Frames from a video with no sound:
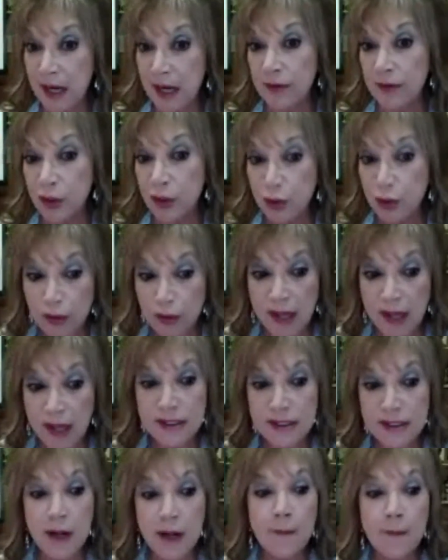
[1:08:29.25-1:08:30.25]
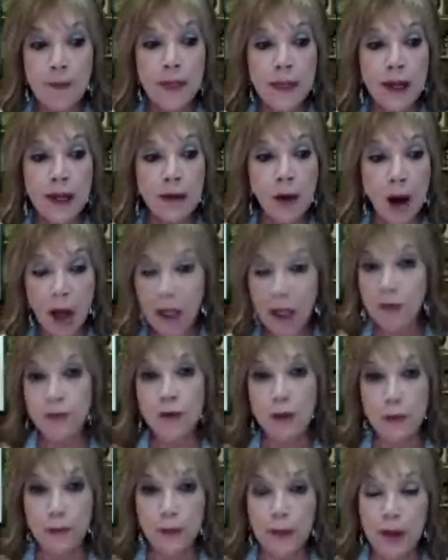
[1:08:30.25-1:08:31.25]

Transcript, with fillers: of trust that all of you,